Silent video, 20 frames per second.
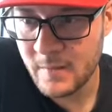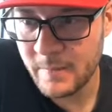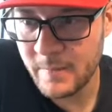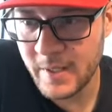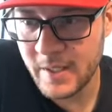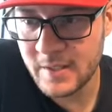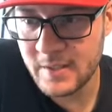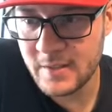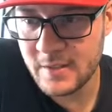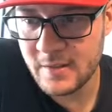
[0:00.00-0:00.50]

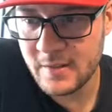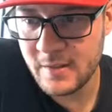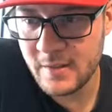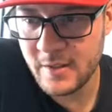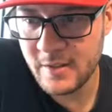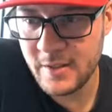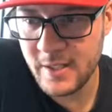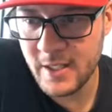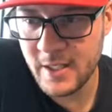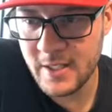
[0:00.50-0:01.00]
But
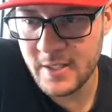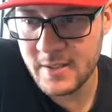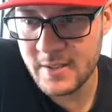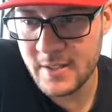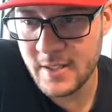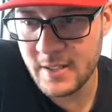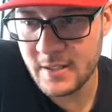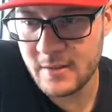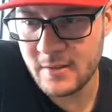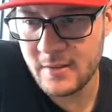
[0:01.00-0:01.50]
the thing is
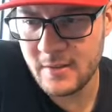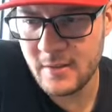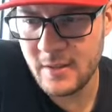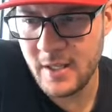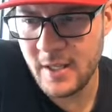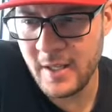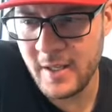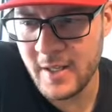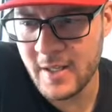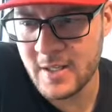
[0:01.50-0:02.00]
that he